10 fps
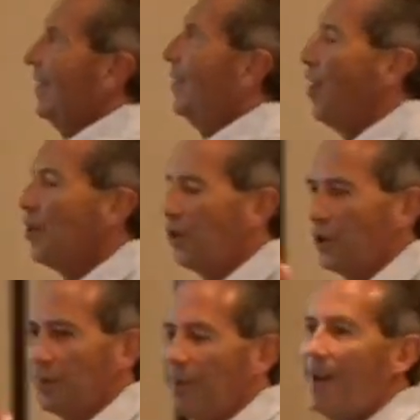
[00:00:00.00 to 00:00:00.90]
a
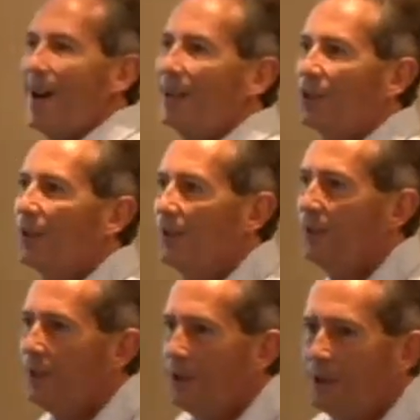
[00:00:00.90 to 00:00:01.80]
notion that
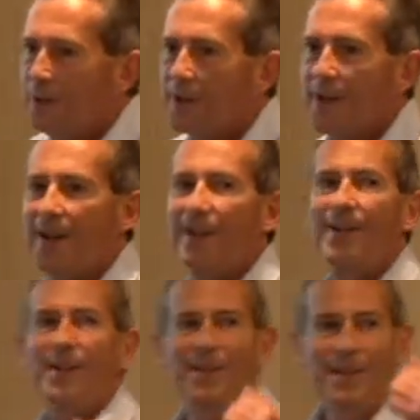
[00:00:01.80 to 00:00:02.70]
you
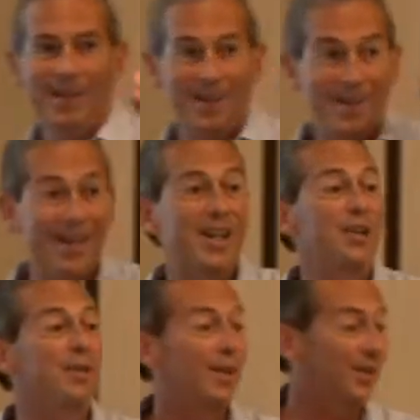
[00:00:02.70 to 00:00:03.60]
can
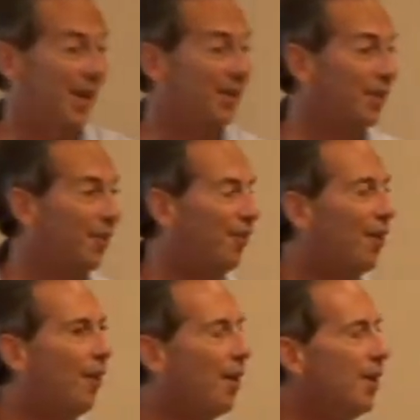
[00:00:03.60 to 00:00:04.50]
accurately
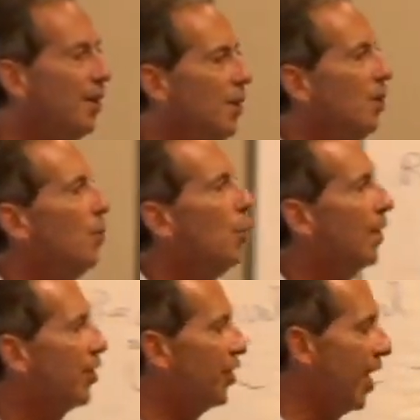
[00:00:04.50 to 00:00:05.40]
identify
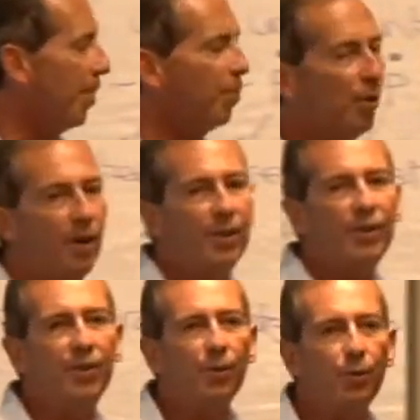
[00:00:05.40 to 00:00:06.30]
what a share
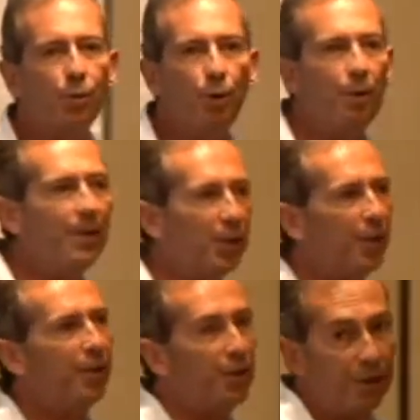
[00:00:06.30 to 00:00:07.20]
price or a
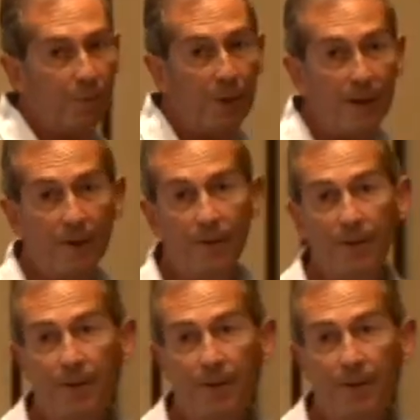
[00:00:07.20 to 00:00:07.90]
return should be.